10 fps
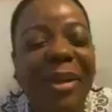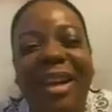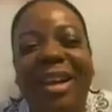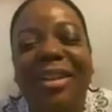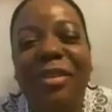All
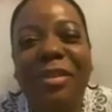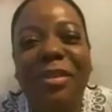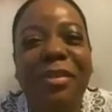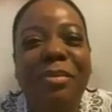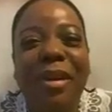right.
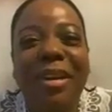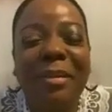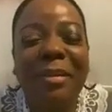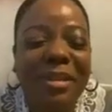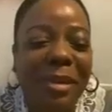You
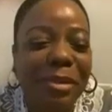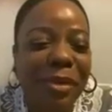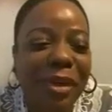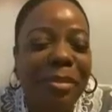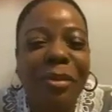brought up some
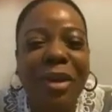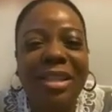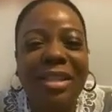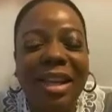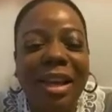great
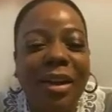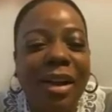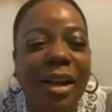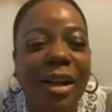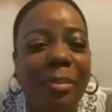points
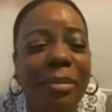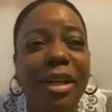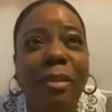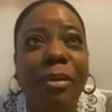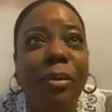there.
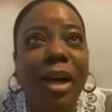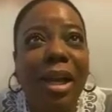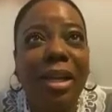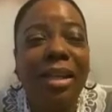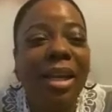Number
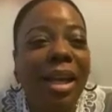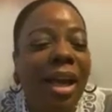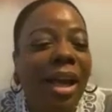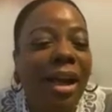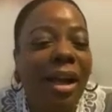one,
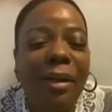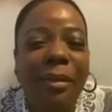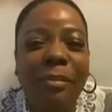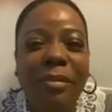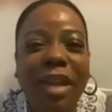
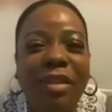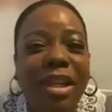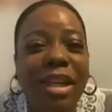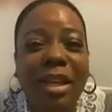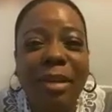
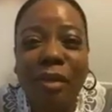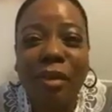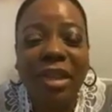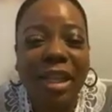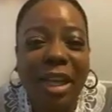every good and
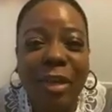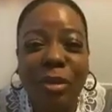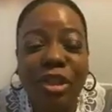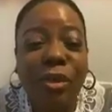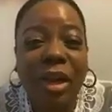perfect thing
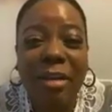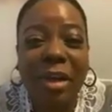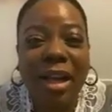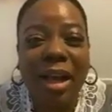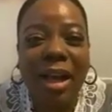was created
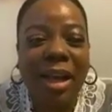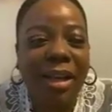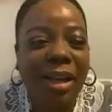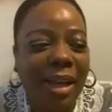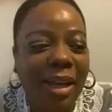by
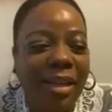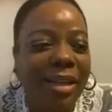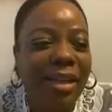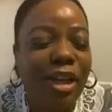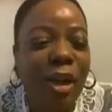God.
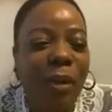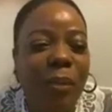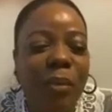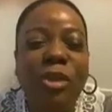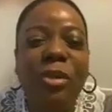And,
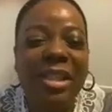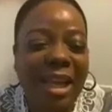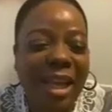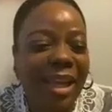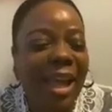when you
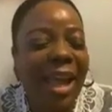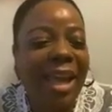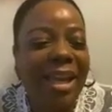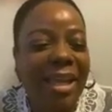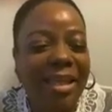said that, I
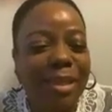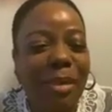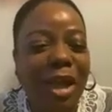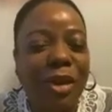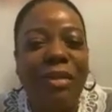had like this
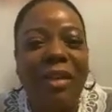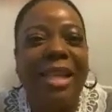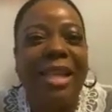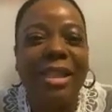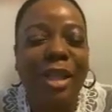bottle of
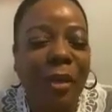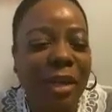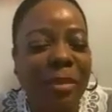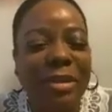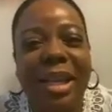
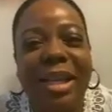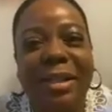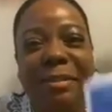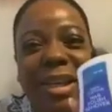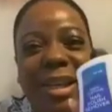acetone that was next
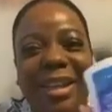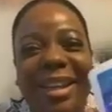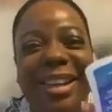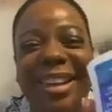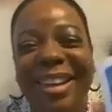to me.
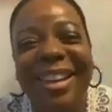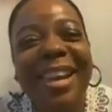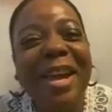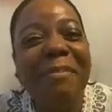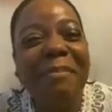It
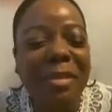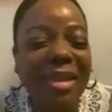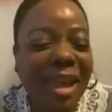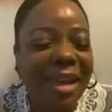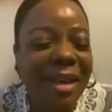made
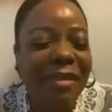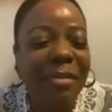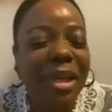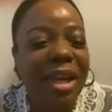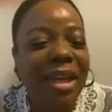me think of
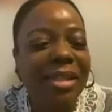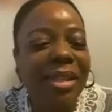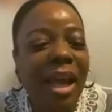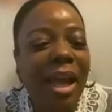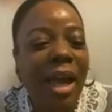it because,
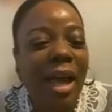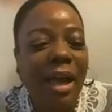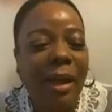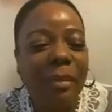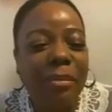
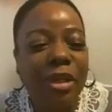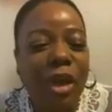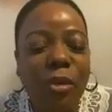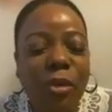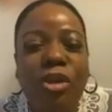
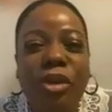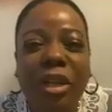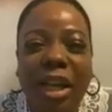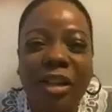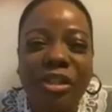when you do
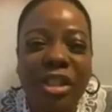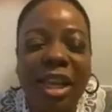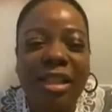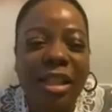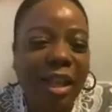your nails, you
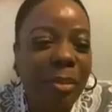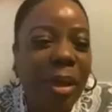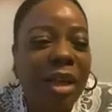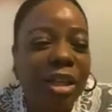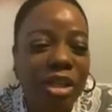take the nail
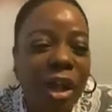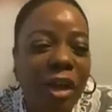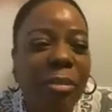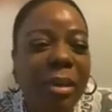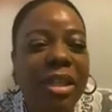polish
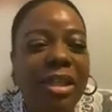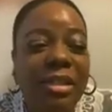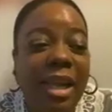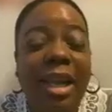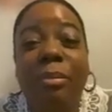off, but the
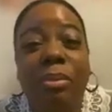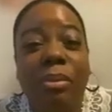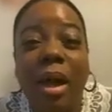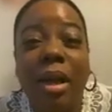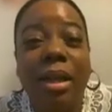same
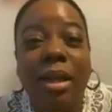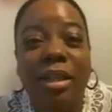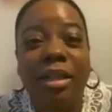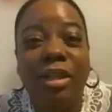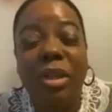
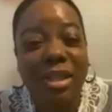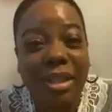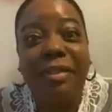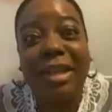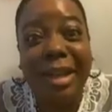product, you can
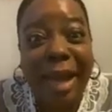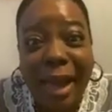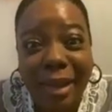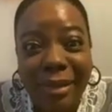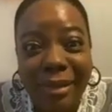sniff it and
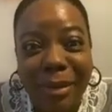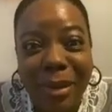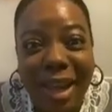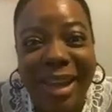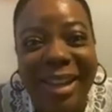die.
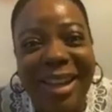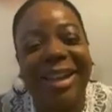Okay.